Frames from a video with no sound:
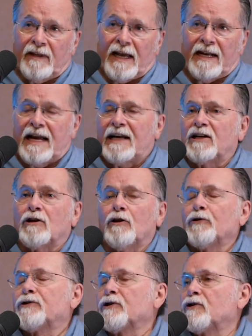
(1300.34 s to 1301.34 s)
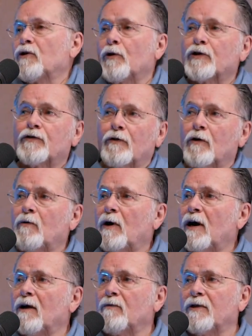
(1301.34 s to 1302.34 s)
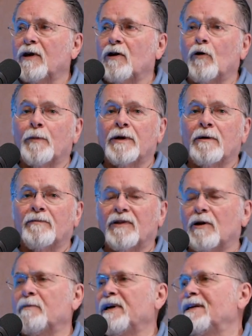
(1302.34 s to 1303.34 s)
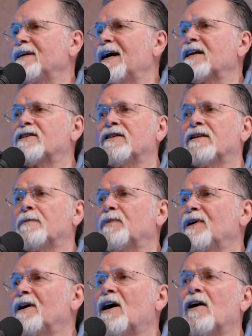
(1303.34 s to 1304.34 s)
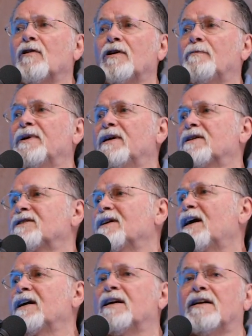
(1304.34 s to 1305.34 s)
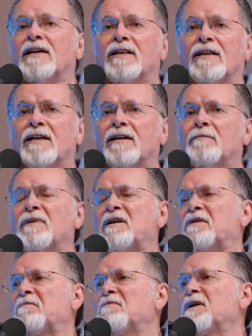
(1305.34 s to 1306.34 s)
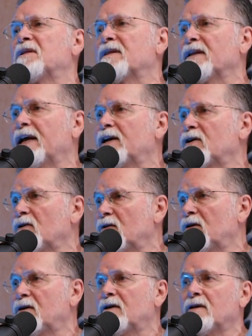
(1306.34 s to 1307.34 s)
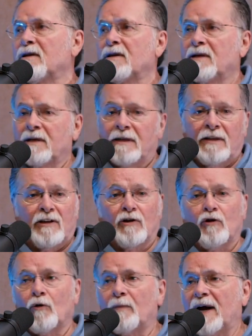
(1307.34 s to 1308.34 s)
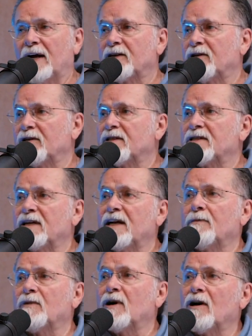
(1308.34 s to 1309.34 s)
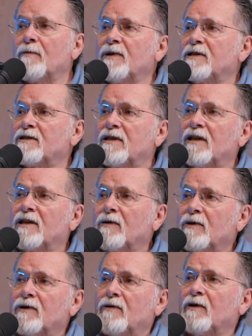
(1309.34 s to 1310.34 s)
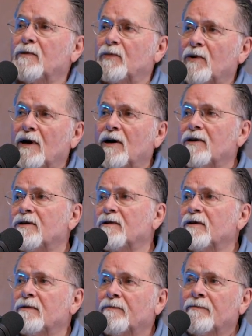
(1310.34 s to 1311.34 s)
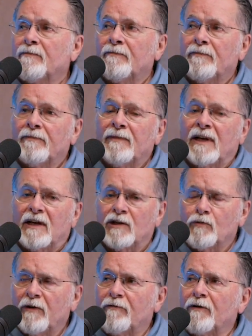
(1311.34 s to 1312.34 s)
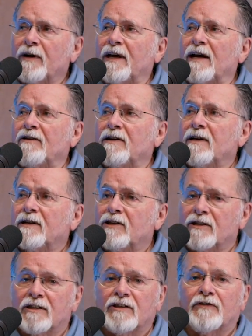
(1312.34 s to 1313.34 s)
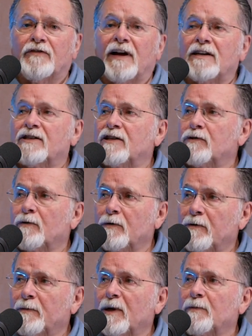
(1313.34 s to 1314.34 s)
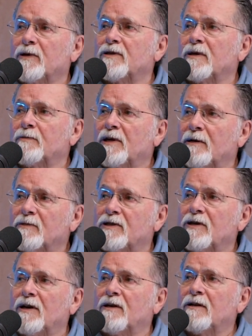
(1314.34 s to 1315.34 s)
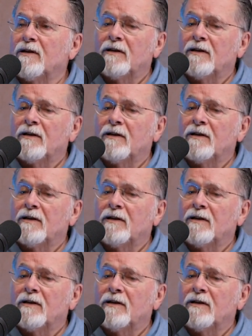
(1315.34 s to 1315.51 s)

that had to close their doors for a while when they open up they'll be dancing up the aisle they'll be mm. excited and then about a month later They'll go back to the same garbage that they were doing prior to it because we forget just as fast as we remember sometimes, John.